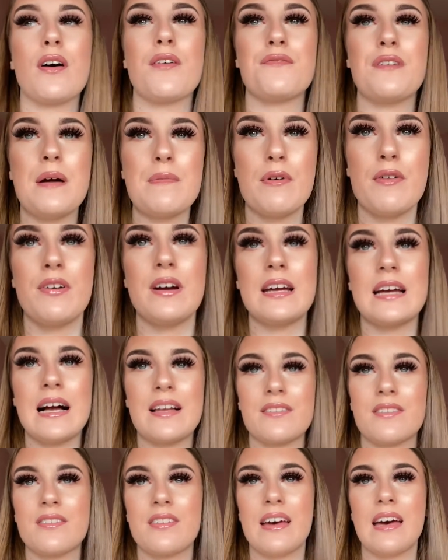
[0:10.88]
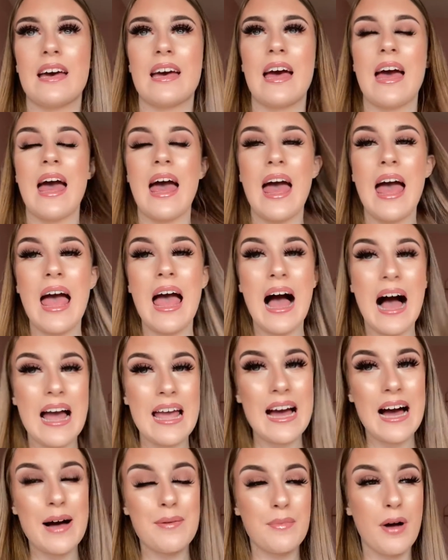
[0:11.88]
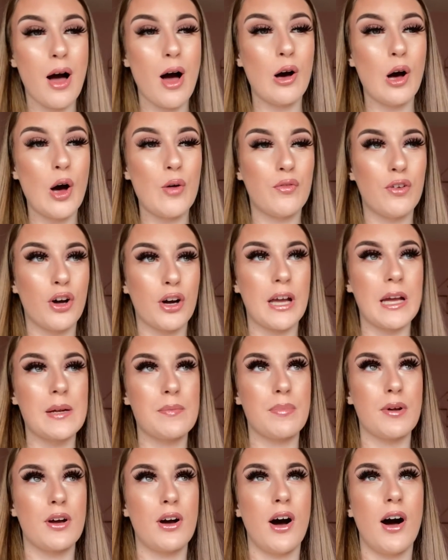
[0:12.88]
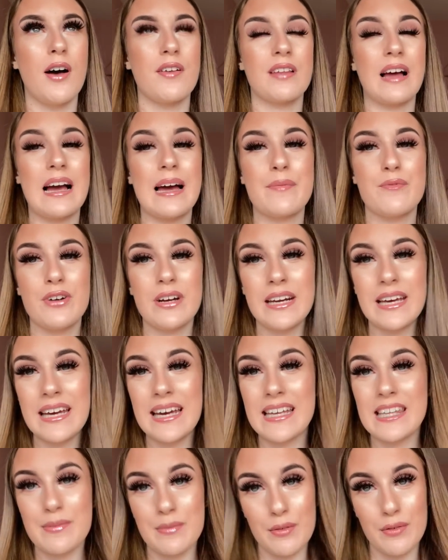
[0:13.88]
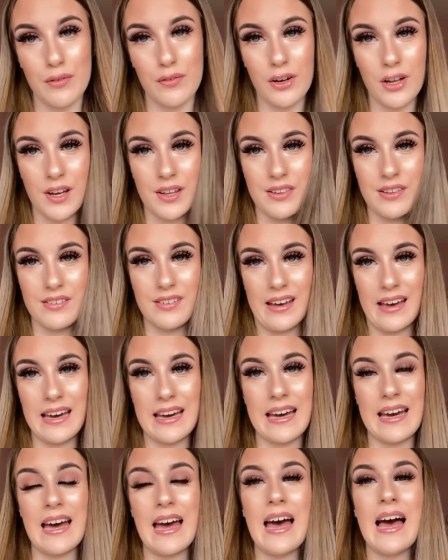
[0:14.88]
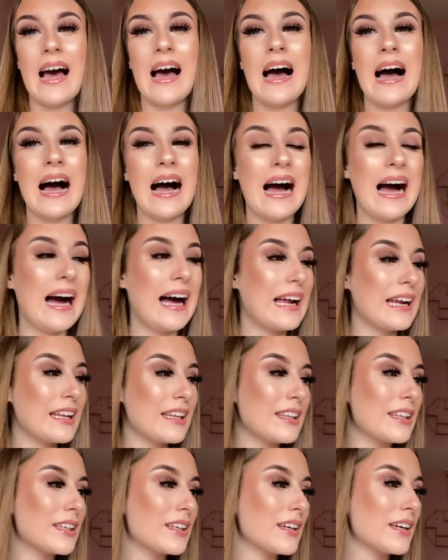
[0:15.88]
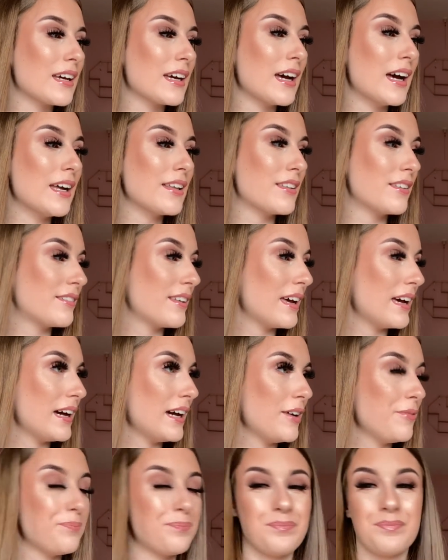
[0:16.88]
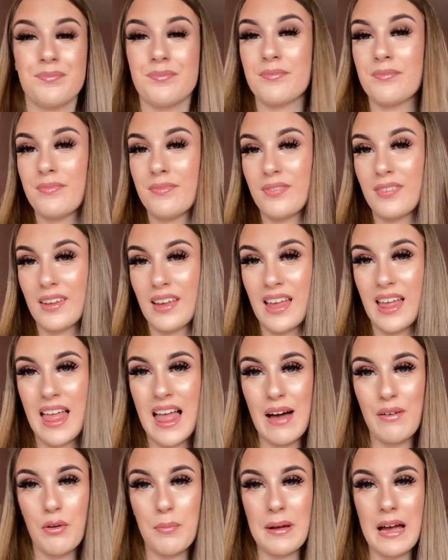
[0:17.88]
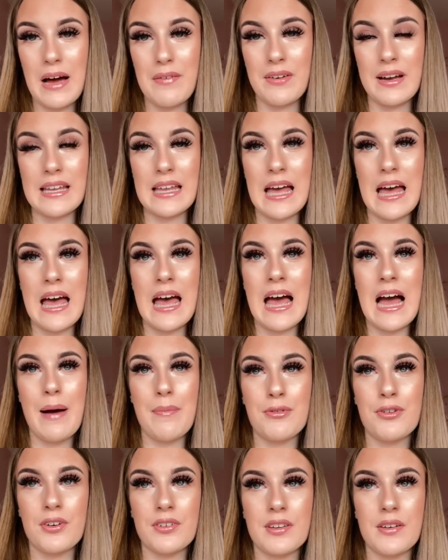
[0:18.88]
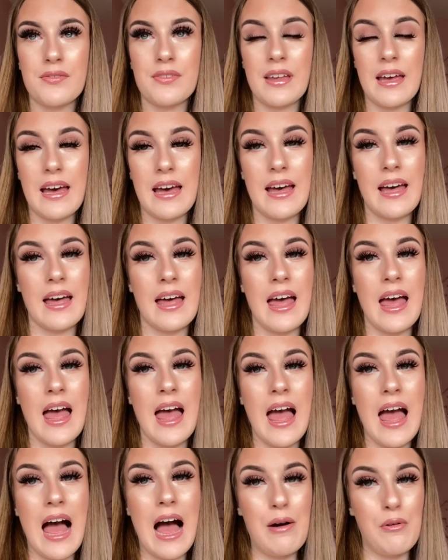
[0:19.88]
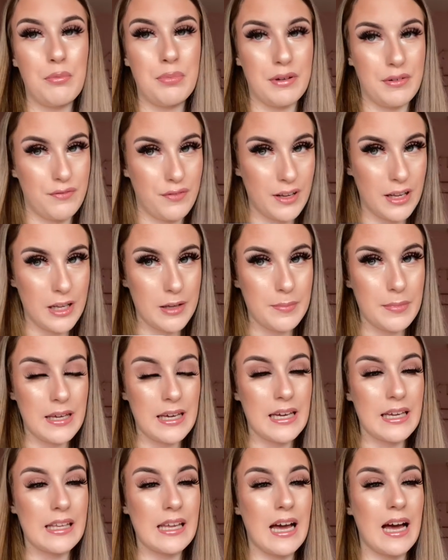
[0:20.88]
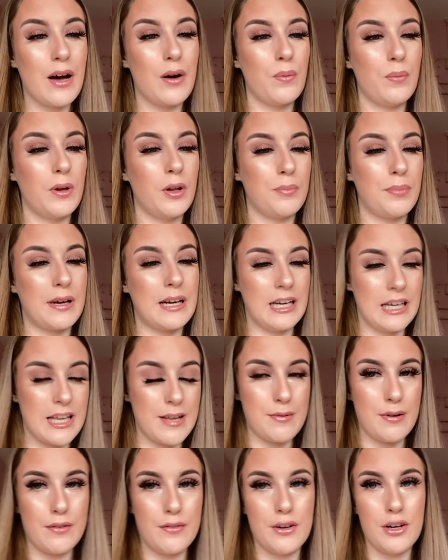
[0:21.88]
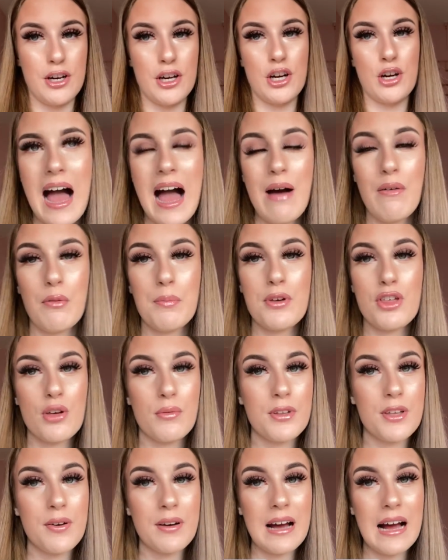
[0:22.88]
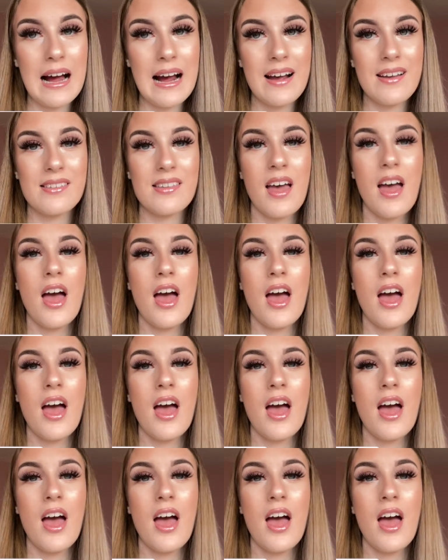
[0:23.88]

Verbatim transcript: February and today I am vlogging because I am really in the mood for vlogging today and today I will be having a productive day. I will be filming, I will be cleaning my room, I will be showing you guys